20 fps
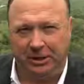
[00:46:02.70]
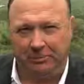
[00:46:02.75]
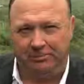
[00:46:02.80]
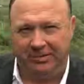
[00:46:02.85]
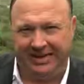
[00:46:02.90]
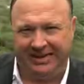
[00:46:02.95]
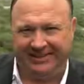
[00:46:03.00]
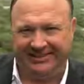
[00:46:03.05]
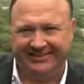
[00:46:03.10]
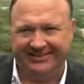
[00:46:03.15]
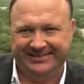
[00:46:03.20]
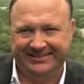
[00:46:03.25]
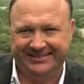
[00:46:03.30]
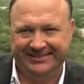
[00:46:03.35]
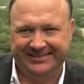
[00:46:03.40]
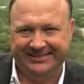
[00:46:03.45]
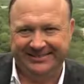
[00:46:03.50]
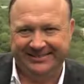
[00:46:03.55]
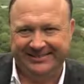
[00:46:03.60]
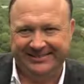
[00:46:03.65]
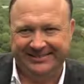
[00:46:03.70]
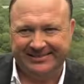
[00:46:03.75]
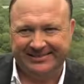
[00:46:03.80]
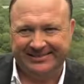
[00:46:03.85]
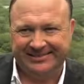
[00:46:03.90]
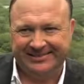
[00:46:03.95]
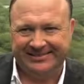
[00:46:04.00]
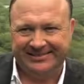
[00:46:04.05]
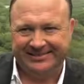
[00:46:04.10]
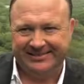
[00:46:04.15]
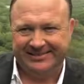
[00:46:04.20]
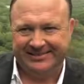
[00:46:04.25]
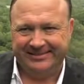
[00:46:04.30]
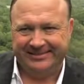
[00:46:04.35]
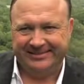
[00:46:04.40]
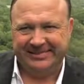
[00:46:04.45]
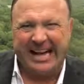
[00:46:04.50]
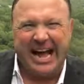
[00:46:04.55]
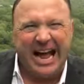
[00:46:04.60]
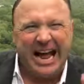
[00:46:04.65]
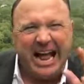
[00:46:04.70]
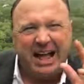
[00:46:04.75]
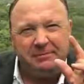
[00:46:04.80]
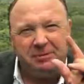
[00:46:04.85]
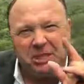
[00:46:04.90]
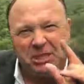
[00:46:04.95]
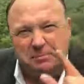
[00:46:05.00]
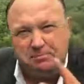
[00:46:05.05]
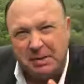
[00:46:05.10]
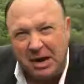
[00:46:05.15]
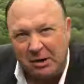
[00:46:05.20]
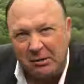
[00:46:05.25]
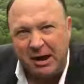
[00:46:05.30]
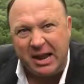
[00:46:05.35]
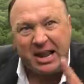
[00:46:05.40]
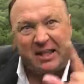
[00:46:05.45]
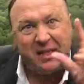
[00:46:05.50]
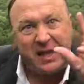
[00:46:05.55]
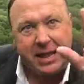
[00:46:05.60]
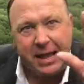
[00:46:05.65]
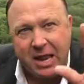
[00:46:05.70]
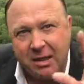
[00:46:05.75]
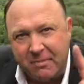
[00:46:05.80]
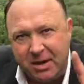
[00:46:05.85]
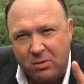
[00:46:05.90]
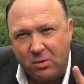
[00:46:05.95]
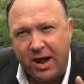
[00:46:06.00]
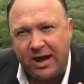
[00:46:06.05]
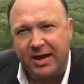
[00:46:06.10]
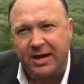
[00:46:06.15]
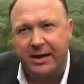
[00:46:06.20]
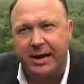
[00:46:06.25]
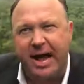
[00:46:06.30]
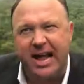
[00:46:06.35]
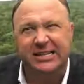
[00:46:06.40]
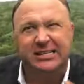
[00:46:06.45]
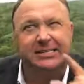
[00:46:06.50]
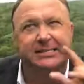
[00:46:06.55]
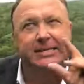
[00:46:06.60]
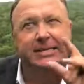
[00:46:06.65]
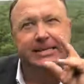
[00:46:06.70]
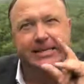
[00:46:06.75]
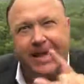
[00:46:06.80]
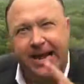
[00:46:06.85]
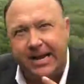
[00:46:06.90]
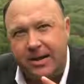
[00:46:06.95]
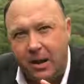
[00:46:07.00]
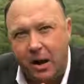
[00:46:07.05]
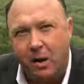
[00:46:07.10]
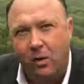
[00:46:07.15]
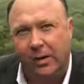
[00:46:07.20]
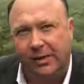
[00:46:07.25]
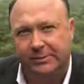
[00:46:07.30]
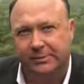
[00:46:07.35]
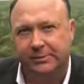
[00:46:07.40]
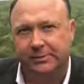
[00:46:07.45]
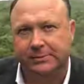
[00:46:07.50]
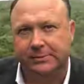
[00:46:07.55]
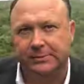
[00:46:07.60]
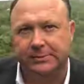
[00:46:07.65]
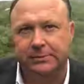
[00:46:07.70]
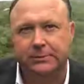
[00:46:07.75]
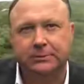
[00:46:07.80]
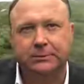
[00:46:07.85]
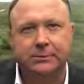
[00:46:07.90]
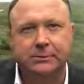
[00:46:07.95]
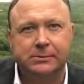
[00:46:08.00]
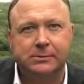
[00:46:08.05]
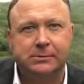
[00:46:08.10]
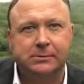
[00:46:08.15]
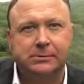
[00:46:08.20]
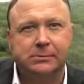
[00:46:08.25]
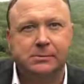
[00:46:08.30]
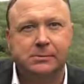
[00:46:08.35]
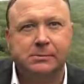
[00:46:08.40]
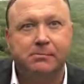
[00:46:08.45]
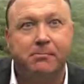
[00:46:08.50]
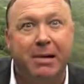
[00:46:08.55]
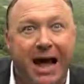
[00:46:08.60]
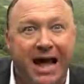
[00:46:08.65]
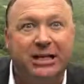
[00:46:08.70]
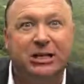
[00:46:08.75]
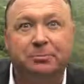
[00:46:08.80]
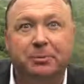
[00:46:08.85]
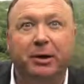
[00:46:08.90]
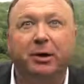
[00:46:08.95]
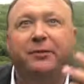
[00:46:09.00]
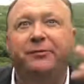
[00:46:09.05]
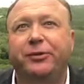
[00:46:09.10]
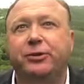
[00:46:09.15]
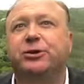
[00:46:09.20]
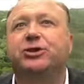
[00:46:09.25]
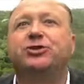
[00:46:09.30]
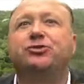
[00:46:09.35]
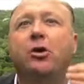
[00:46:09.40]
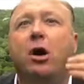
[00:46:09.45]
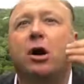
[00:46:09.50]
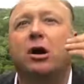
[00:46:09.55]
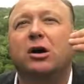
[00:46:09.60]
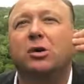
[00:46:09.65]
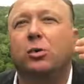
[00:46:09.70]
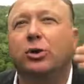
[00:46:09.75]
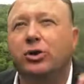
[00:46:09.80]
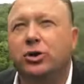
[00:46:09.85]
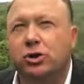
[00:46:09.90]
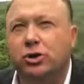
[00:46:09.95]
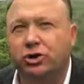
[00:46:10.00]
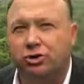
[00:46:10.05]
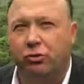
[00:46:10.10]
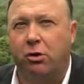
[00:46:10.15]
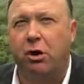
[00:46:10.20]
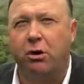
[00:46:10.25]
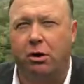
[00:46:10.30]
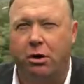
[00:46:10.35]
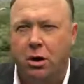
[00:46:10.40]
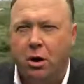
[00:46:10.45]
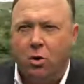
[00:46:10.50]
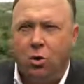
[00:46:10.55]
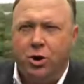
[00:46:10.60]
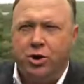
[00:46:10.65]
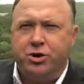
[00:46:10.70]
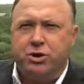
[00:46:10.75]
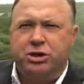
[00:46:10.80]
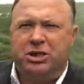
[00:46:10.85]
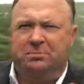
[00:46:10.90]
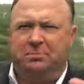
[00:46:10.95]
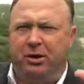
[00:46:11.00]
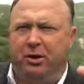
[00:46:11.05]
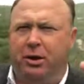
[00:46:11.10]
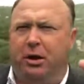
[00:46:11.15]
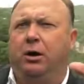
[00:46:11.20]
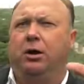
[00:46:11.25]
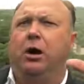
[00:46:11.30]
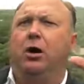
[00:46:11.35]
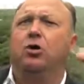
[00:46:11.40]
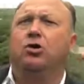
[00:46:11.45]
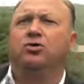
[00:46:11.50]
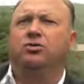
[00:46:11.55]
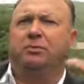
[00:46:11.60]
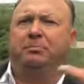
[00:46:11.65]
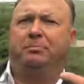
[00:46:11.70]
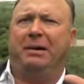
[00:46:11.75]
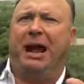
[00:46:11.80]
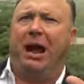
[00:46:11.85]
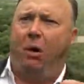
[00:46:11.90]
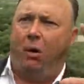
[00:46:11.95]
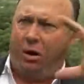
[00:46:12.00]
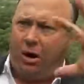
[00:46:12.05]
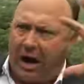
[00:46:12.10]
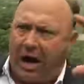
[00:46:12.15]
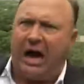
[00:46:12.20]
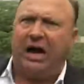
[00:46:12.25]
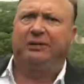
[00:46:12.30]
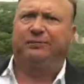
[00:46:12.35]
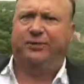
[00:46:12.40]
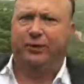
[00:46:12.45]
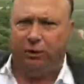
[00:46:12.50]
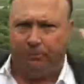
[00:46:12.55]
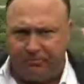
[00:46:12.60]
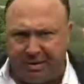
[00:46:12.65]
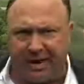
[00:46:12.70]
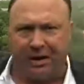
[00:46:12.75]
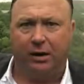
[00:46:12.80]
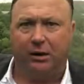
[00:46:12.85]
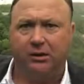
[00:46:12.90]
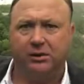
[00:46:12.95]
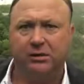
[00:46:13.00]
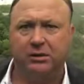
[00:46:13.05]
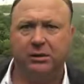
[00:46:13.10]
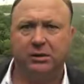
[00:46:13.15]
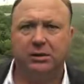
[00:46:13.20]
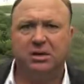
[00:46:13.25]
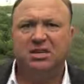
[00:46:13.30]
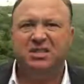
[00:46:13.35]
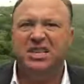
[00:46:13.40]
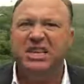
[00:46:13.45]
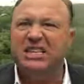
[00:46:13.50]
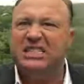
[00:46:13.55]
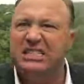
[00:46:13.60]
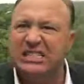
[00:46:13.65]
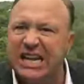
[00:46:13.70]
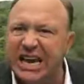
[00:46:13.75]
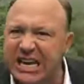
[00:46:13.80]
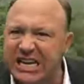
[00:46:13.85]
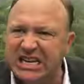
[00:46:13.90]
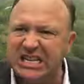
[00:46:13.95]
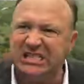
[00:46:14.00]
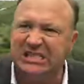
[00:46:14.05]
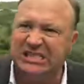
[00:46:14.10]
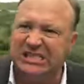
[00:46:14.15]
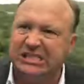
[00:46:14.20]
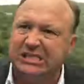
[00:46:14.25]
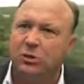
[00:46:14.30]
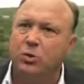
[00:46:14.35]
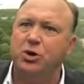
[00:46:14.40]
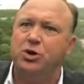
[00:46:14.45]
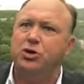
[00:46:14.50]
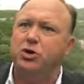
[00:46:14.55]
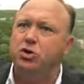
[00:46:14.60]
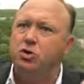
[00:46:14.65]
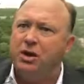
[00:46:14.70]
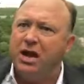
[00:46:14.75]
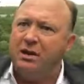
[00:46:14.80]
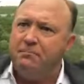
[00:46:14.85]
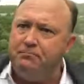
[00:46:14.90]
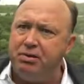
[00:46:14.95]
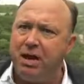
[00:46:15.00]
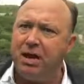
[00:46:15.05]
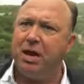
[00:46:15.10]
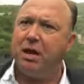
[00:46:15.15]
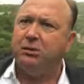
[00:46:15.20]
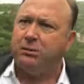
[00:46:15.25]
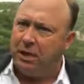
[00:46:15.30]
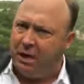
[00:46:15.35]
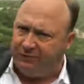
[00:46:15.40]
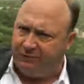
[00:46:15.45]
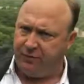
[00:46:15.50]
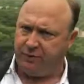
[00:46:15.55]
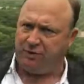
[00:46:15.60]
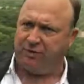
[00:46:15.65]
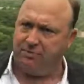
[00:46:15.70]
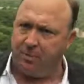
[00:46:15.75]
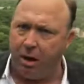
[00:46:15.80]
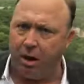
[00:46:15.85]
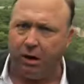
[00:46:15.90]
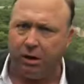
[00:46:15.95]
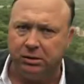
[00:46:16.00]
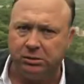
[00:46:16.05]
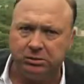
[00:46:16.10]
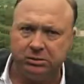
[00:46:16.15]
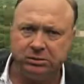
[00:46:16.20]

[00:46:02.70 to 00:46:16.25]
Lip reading: big. I have spirit. The enemy recognizes it. They know it. My spirit feels stronger when you're stronger. When your spirit glows with power, I feel bigger. These Satanists, when you get big, they feel small.